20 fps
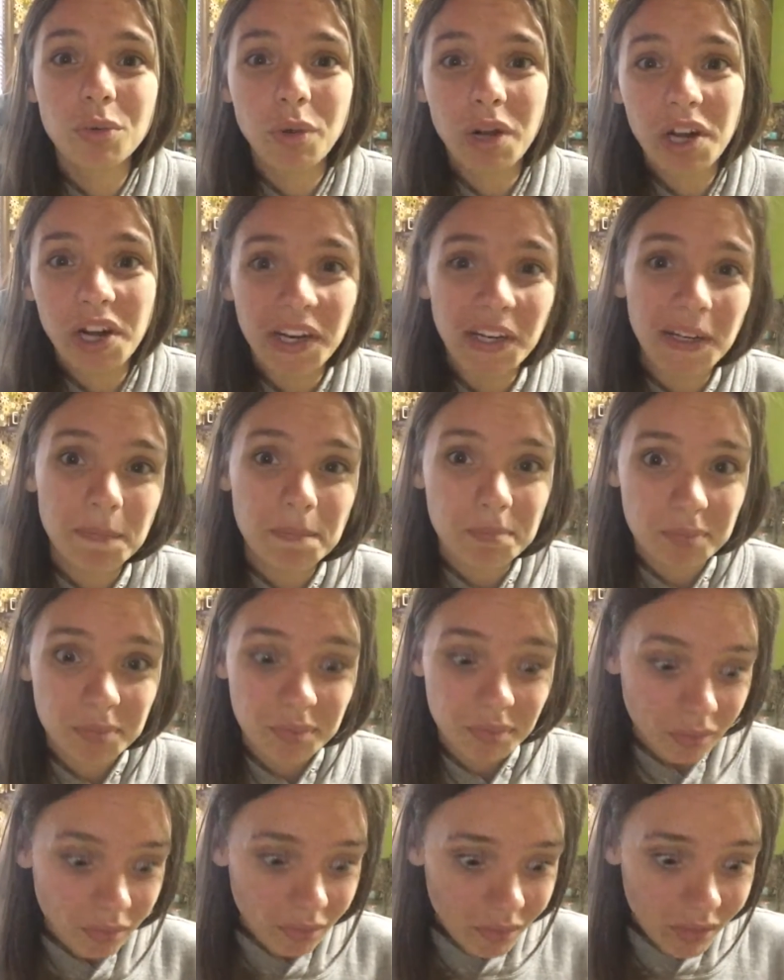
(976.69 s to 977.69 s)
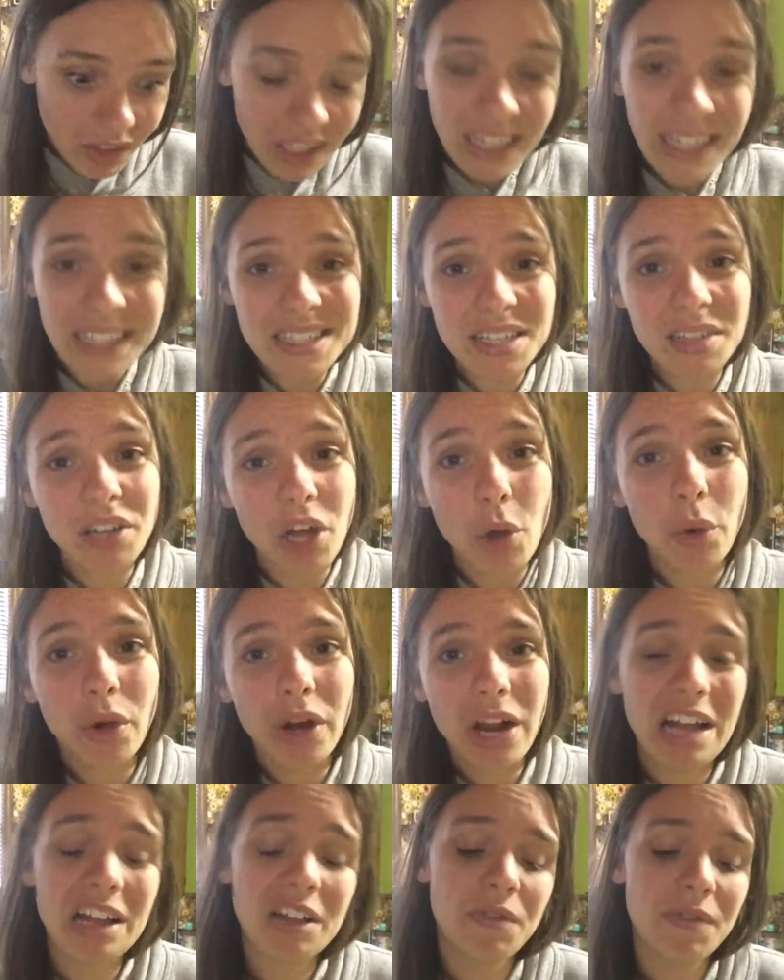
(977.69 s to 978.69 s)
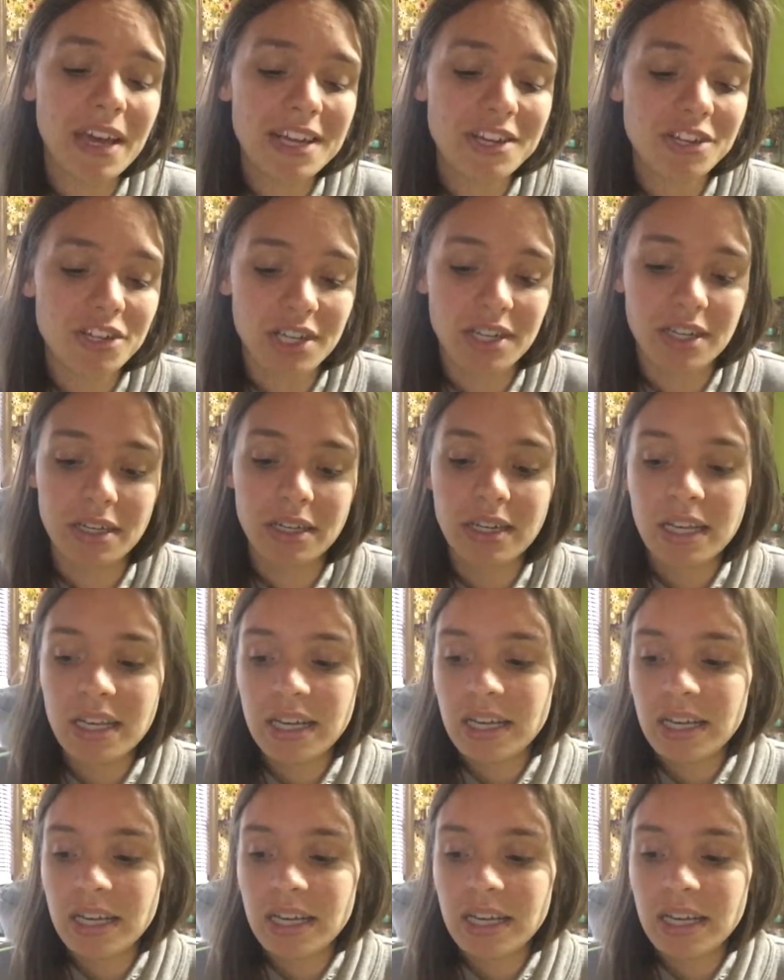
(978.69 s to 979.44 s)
where it's a lower elevation.